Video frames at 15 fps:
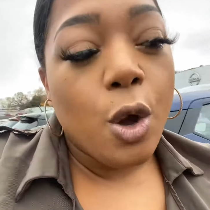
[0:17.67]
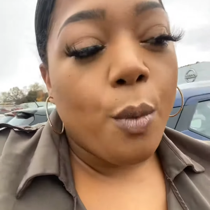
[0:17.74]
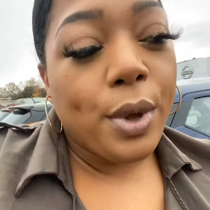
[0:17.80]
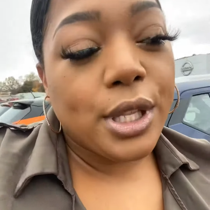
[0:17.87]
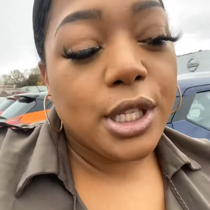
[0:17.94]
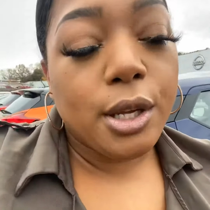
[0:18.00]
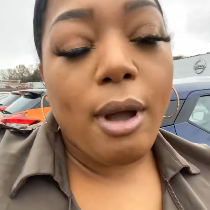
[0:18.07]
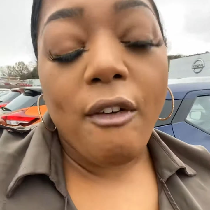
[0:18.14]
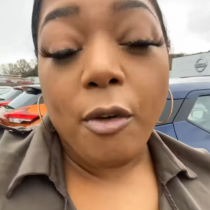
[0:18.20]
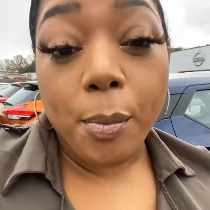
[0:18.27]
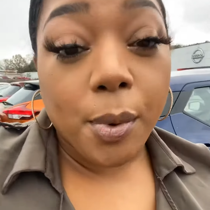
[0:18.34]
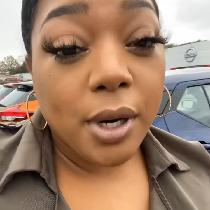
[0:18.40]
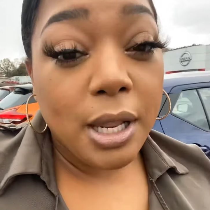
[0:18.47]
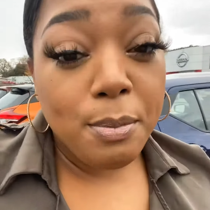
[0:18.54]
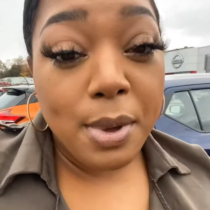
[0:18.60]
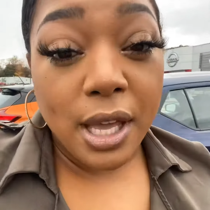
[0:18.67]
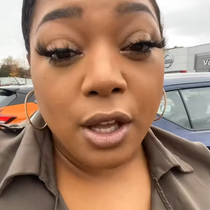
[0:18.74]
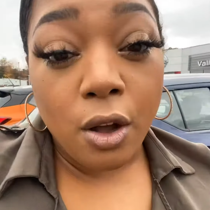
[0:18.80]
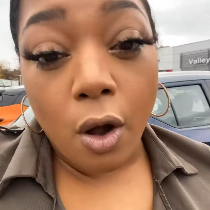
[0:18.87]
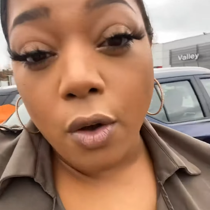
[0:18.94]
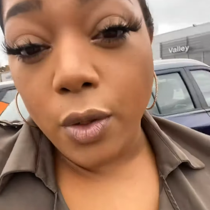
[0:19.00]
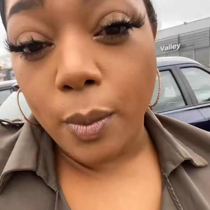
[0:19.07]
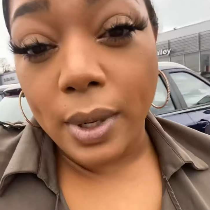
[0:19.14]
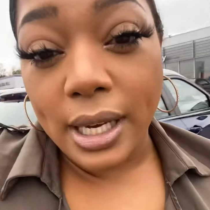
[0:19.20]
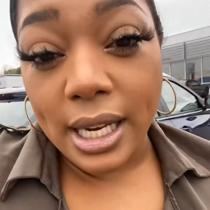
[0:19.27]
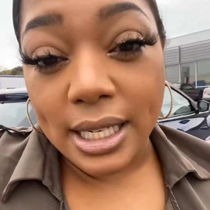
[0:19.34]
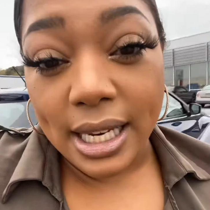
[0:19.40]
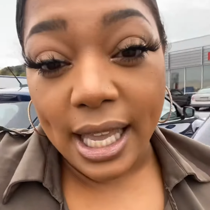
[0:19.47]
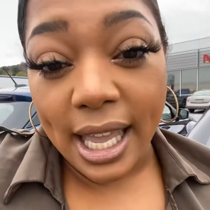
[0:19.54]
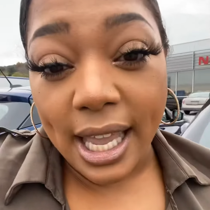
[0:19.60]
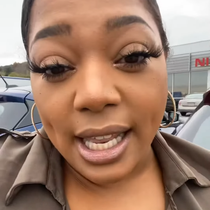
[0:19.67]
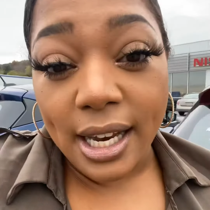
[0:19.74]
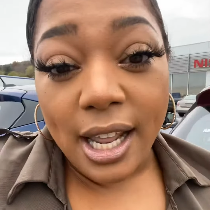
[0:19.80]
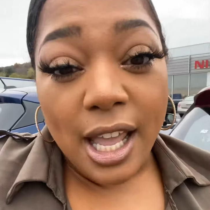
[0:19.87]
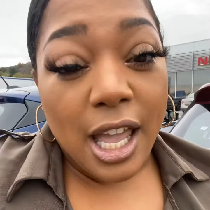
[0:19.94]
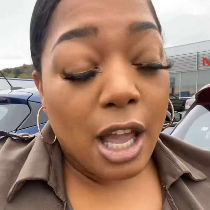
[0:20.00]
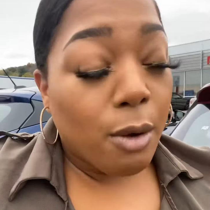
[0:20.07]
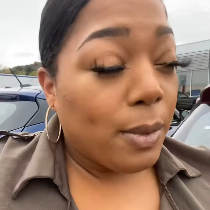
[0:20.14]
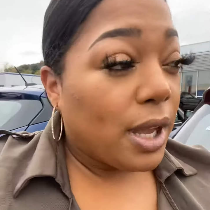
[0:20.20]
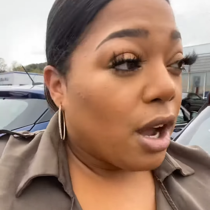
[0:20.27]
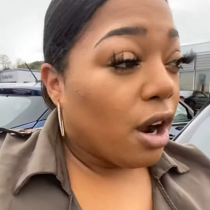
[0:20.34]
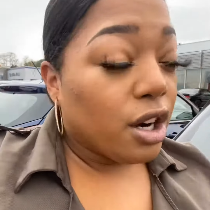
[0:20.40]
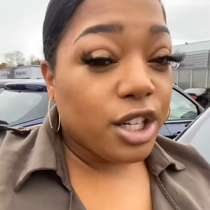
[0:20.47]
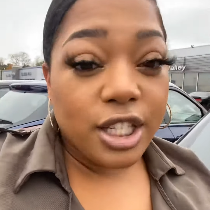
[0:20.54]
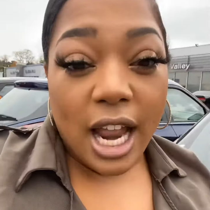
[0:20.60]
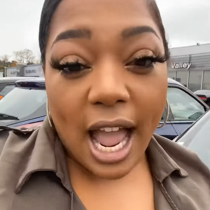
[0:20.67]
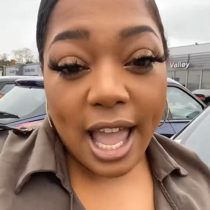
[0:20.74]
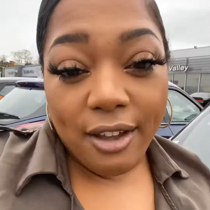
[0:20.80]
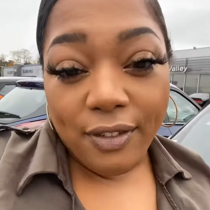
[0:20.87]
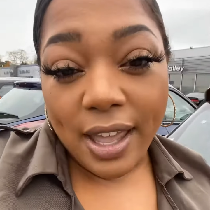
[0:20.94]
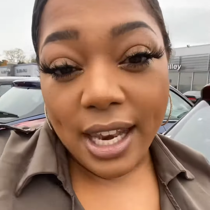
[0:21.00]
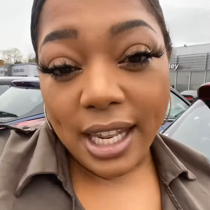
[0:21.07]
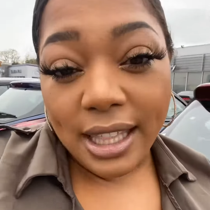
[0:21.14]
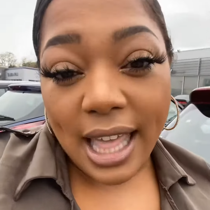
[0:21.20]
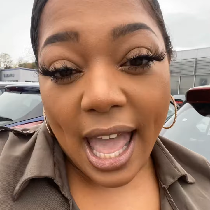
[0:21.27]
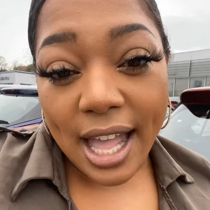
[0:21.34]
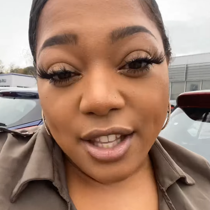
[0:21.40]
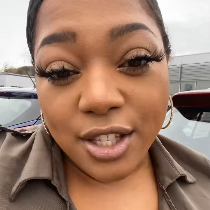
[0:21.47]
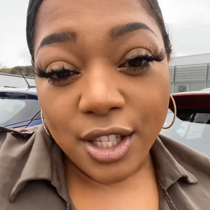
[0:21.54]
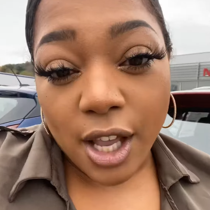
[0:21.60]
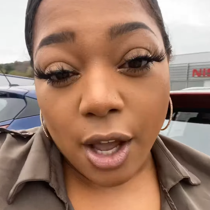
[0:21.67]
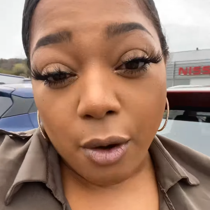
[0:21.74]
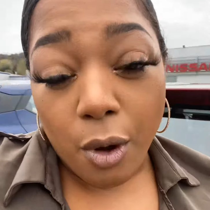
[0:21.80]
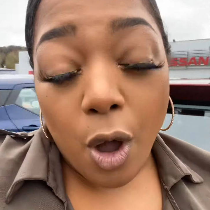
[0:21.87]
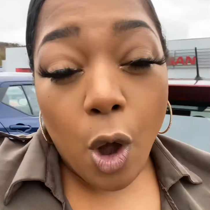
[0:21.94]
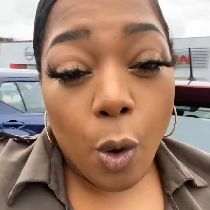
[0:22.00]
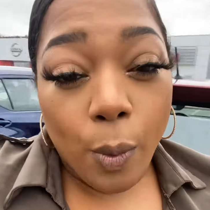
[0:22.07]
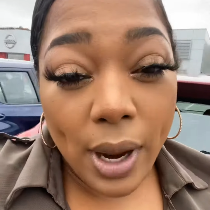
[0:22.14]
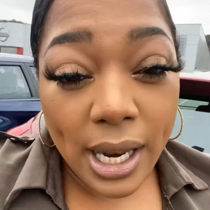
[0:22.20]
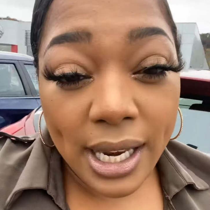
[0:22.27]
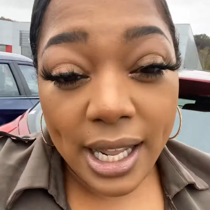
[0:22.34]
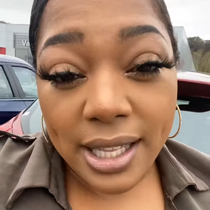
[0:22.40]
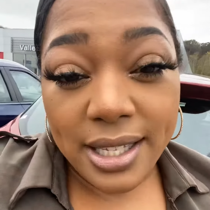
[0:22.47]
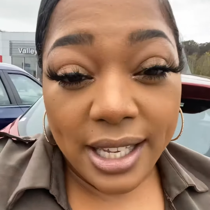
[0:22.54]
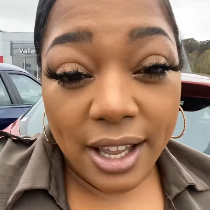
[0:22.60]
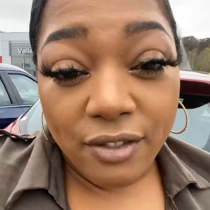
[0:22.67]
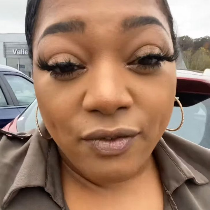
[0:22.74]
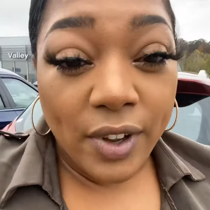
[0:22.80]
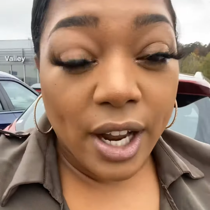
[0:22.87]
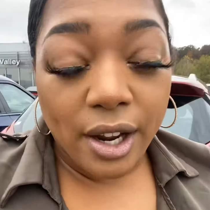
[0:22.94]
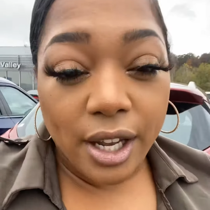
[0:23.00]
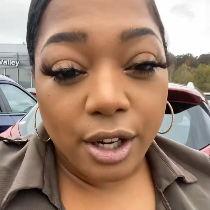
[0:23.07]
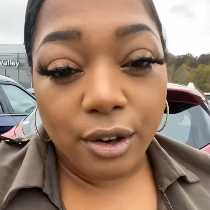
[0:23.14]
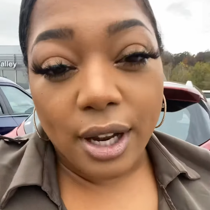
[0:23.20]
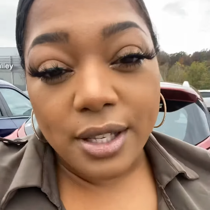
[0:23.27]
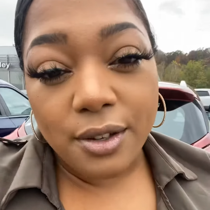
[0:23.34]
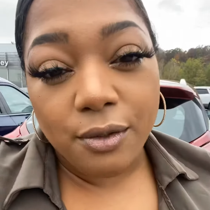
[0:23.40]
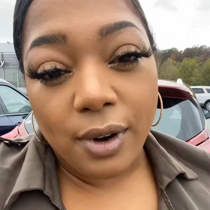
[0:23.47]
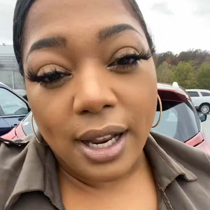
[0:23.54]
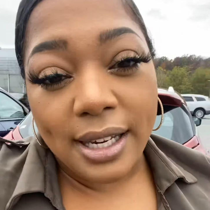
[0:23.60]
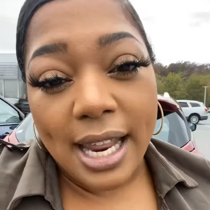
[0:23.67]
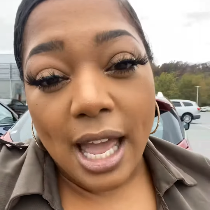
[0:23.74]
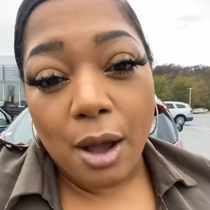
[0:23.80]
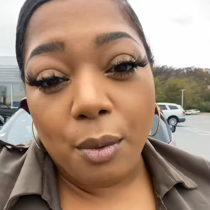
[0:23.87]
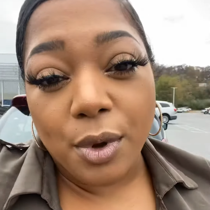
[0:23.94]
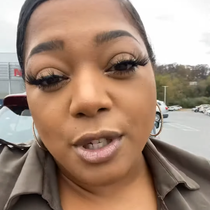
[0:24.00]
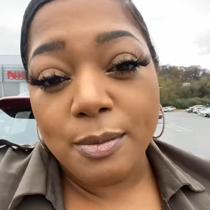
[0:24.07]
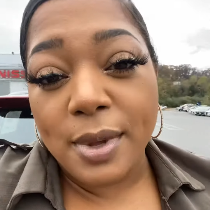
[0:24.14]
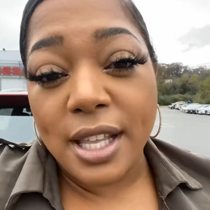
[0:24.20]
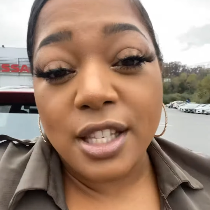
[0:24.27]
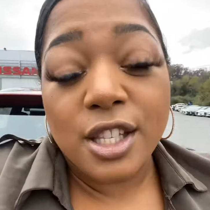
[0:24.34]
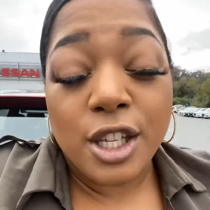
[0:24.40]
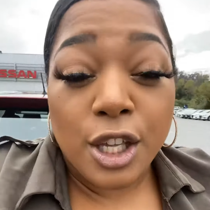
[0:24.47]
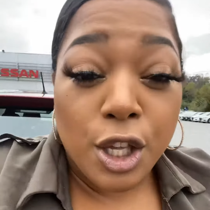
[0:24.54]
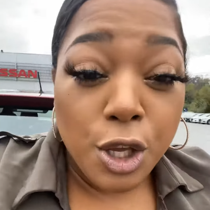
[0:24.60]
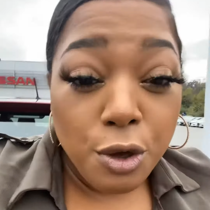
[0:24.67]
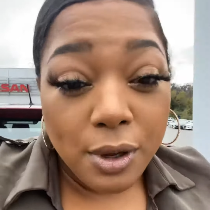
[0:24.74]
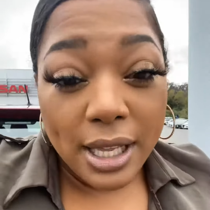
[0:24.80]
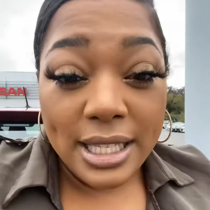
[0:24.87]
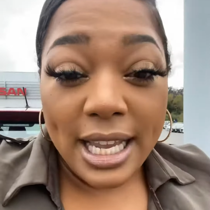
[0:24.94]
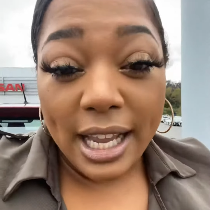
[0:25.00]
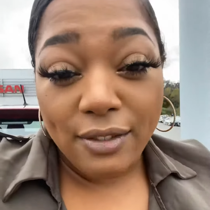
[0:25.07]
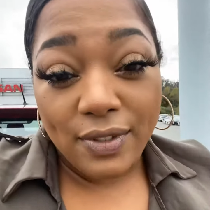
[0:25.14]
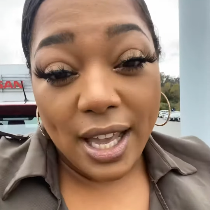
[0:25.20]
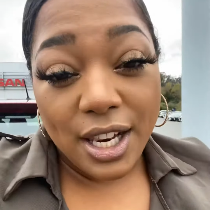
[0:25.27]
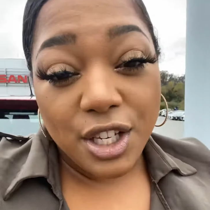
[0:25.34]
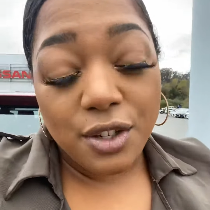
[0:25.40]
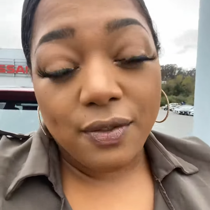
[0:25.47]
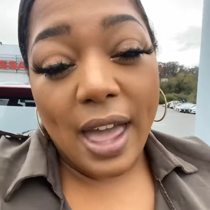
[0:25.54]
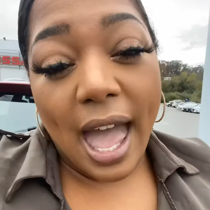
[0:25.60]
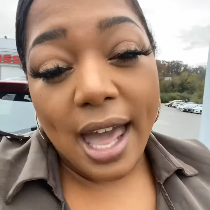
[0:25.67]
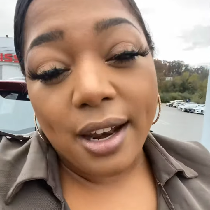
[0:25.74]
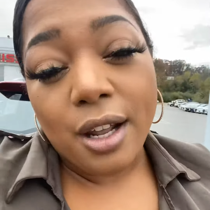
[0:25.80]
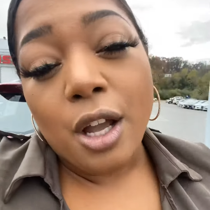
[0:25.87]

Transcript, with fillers: We do have a pretty big goal that we need to hit, and we are shy of hitting that, so we need to get very aggressive right now, which means you can take advantage of that.